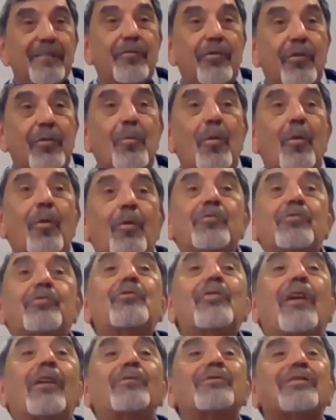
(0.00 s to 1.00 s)
from
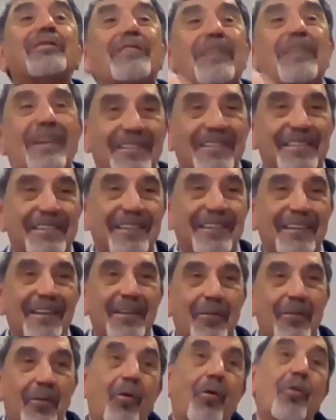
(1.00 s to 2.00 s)
throughout the country
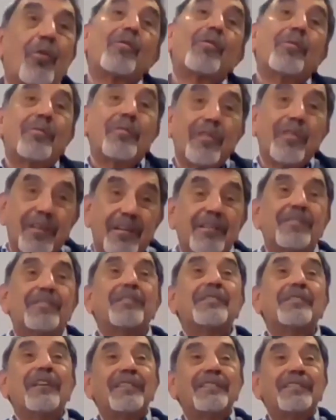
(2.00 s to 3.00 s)
or
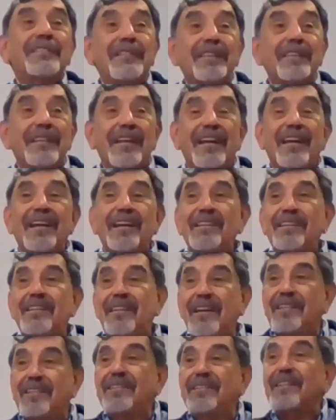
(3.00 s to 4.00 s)
internationally
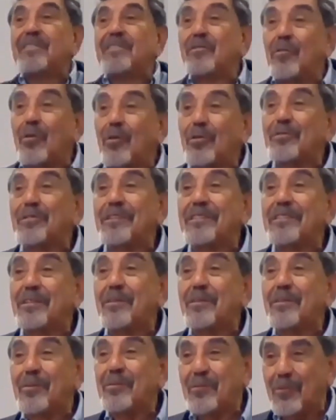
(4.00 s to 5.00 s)
get enrolled in
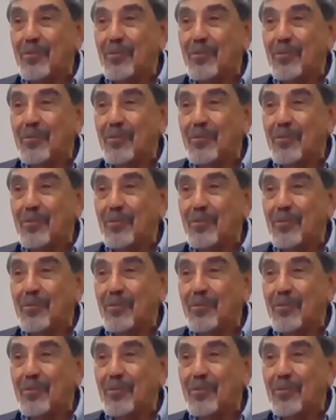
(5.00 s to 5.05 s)
the.